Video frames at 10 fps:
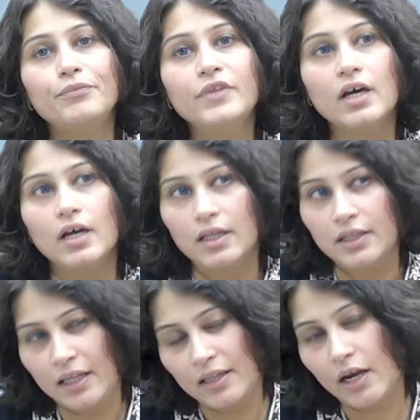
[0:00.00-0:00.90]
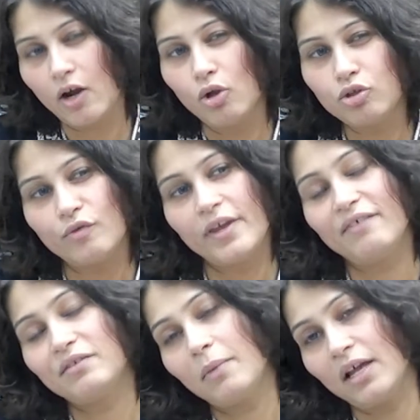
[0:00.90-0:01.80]
Then there are also, we
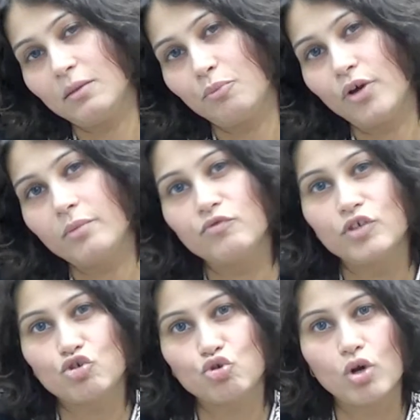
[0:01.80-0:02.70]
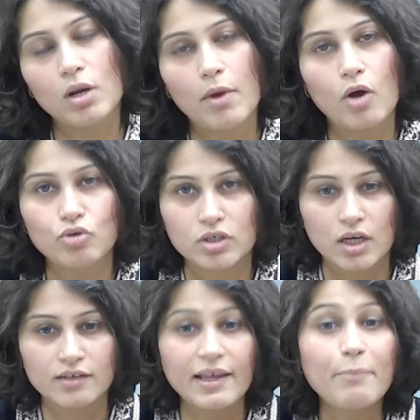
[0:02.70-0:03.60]
have some other poems which talk about
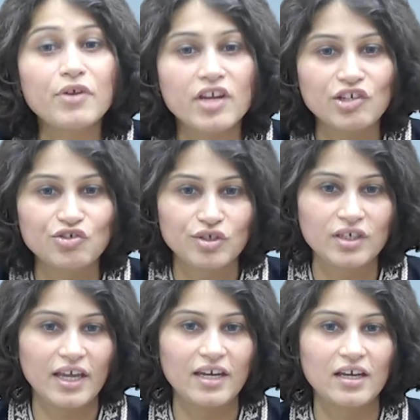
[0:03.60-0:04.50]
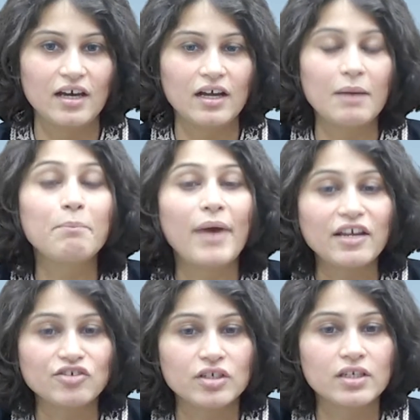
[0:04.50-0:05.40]
separation and compassion.
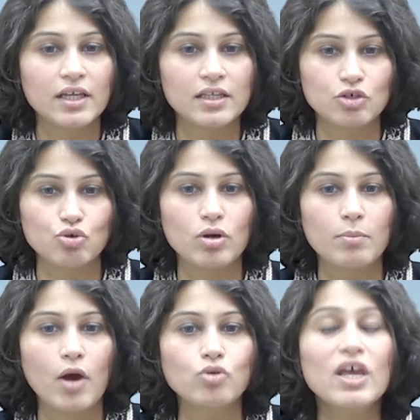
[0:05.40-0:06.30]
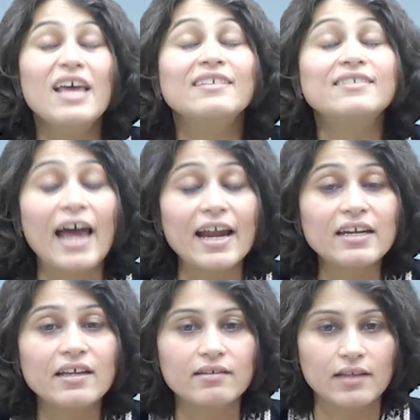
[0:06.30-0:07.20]
They talk about
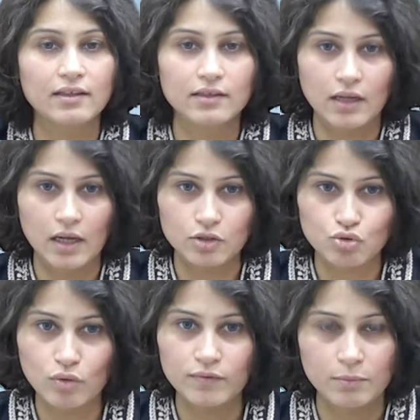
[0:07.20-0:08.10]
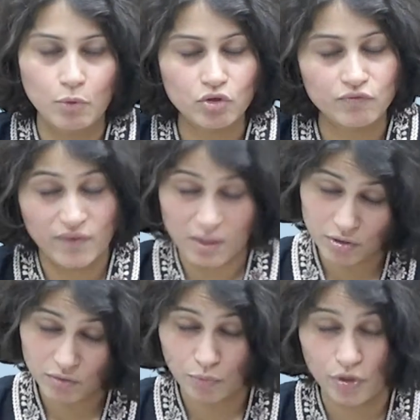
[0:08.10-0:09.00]
sadness, and two of the most
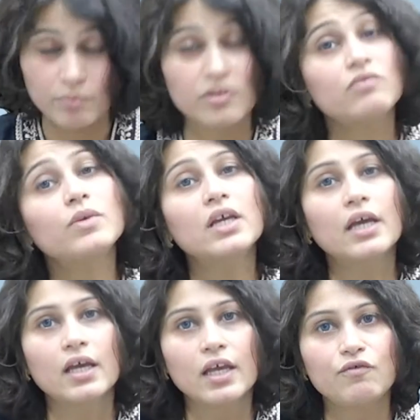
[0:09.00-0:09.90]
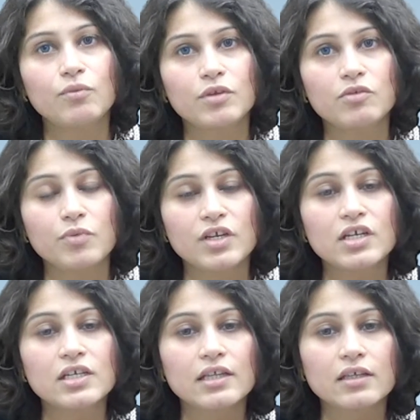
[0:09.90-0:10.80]
famous poems that we get from this
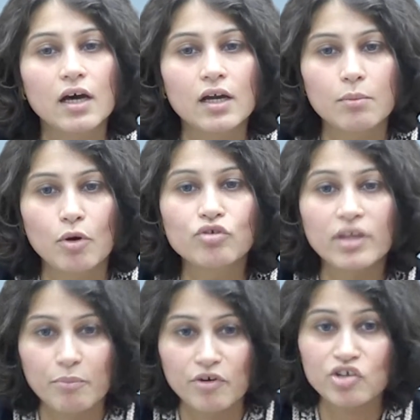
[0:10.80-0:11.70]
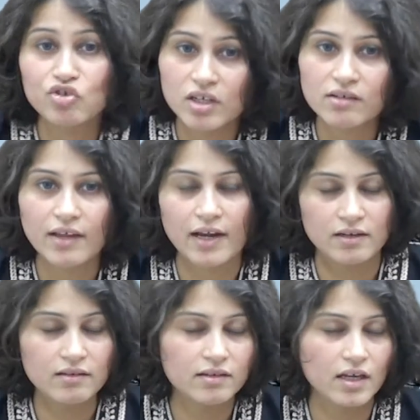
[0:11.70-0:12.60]
period that are about separation and
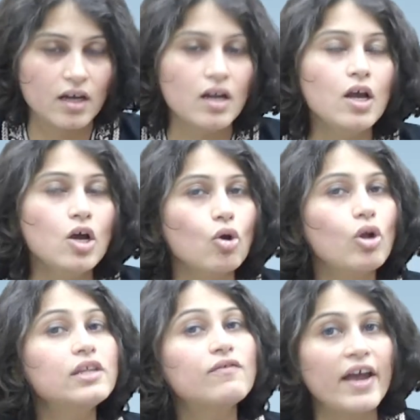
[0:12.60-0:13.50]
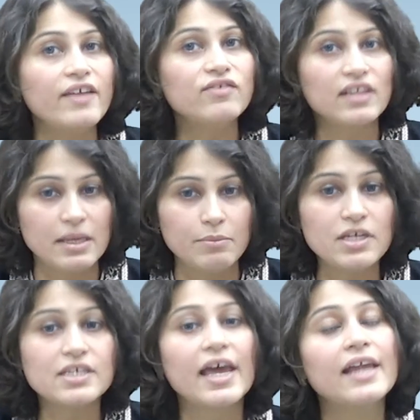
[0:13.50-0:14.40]
sadness, they are called the Wife's
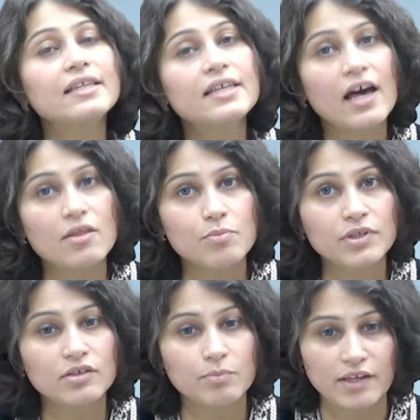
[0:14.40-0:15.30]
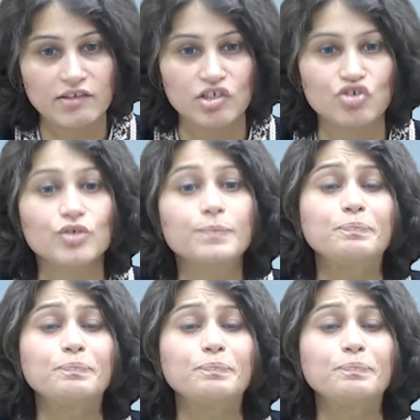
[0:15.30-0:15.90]
Lament and the Husband's Message.